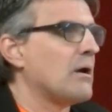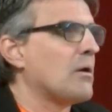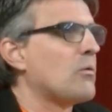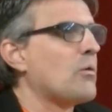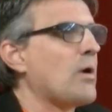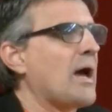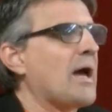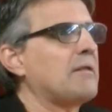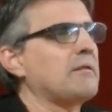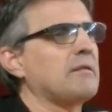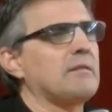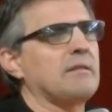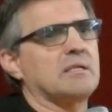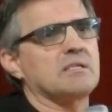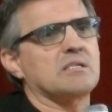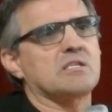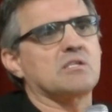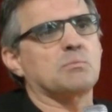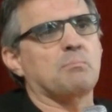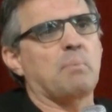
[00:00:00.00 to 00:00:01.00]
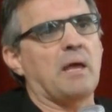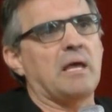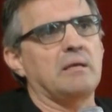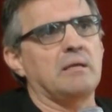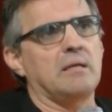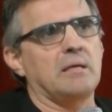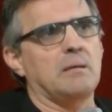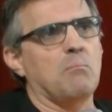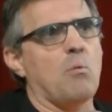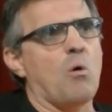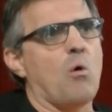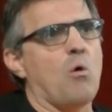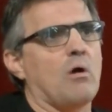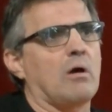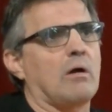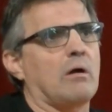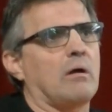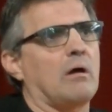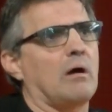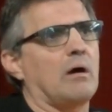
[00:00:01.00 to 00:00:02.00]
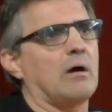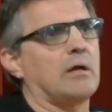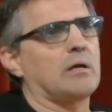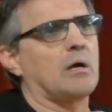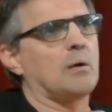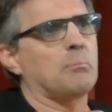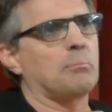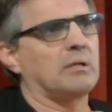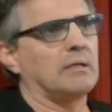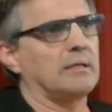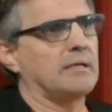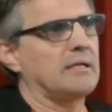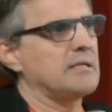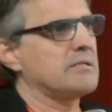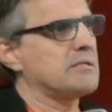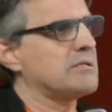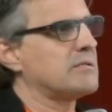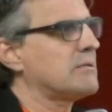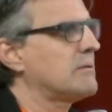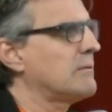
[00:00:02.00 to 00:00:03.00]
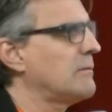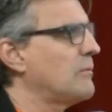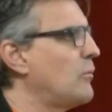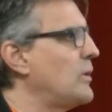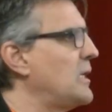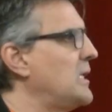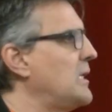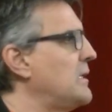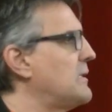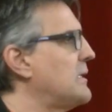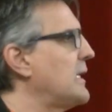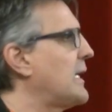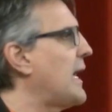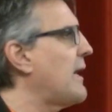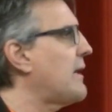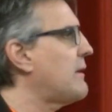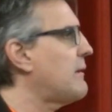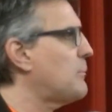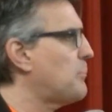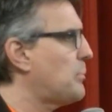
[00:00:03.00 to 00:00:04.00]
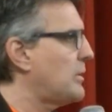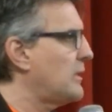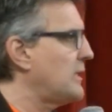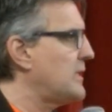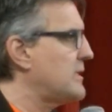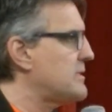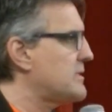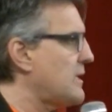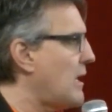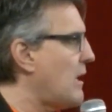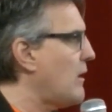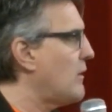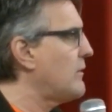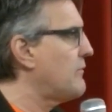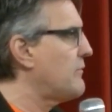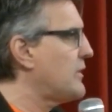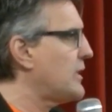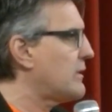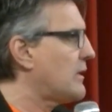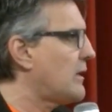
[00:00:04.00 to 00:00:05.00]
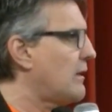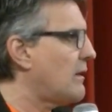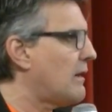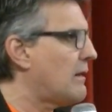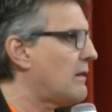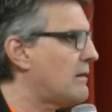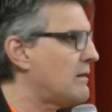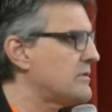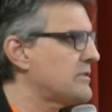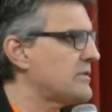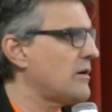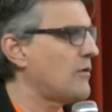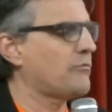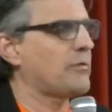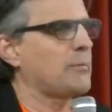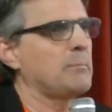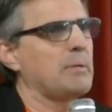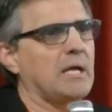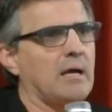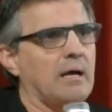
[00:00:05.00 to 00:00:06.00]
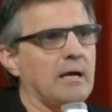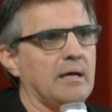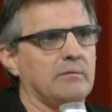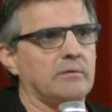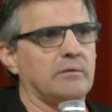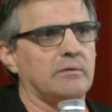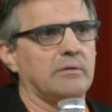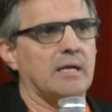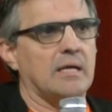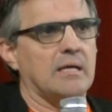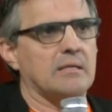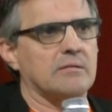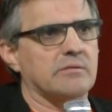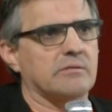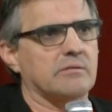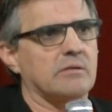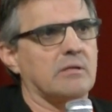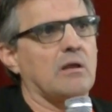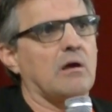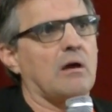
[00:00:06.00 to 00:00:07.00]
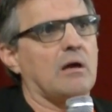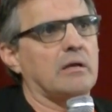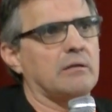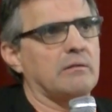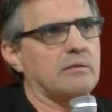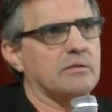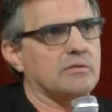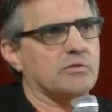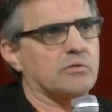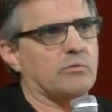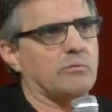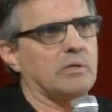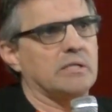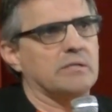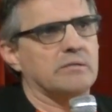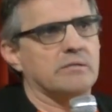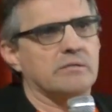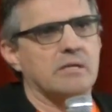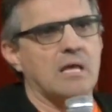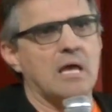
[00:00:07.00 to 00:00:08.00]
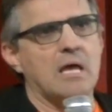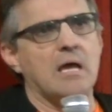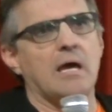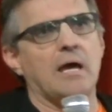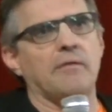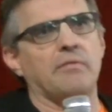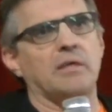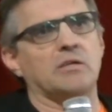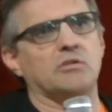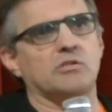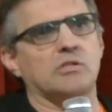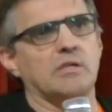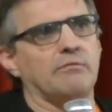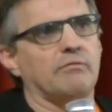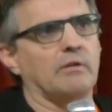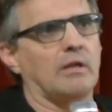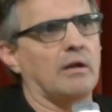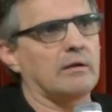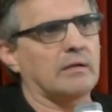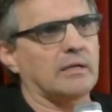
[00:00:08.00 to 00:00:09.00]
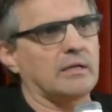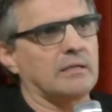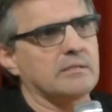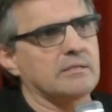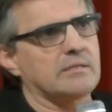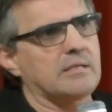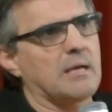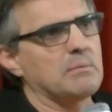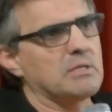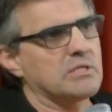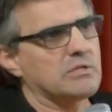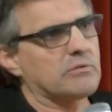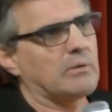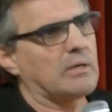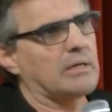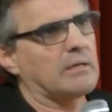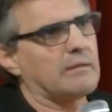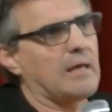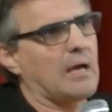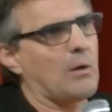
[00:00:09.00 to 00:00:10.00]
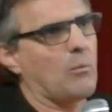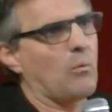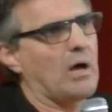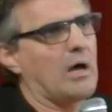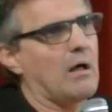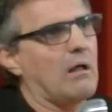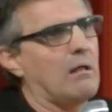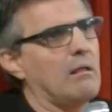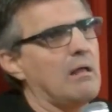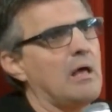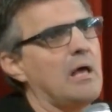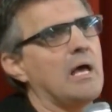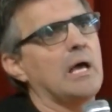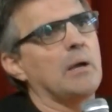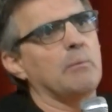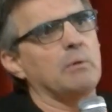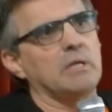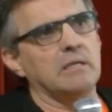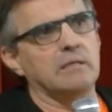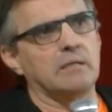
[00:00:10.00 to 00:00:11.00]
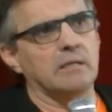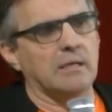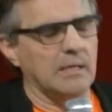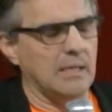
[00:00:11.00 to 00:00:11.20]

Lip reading: Rather than spending more on our police, we need to get our police out of their cars, out from behind their desks, and onto the streets. I think Chief Larkin has demonstrated that well, and we need to